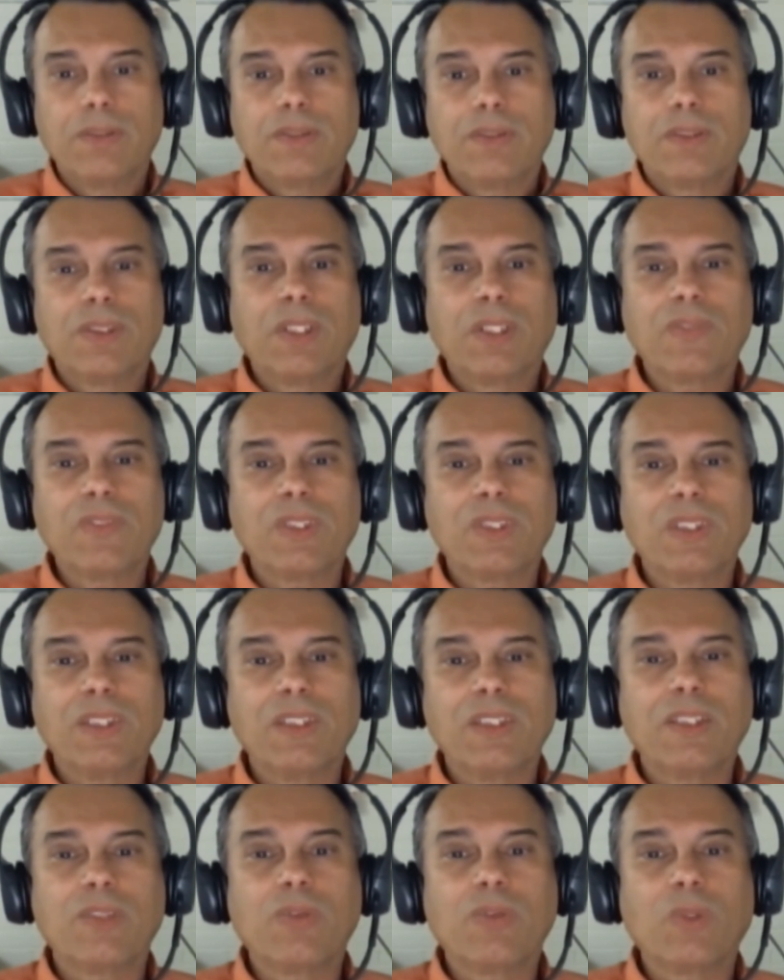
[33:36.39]
Shoves it
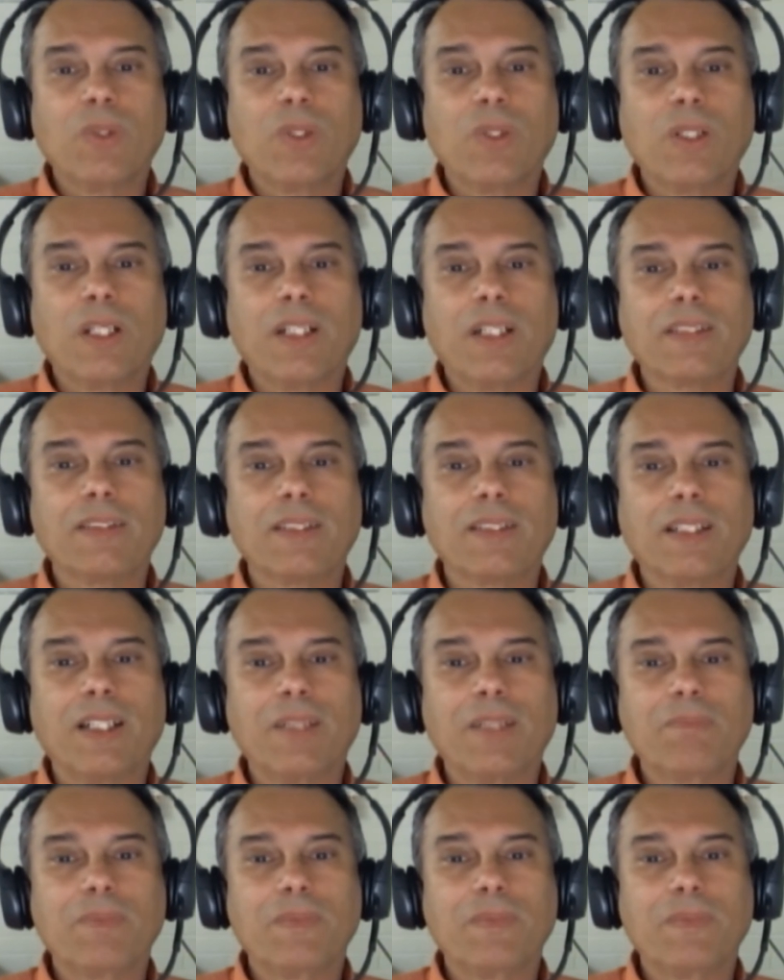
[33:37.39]
in the drawer, locks it up,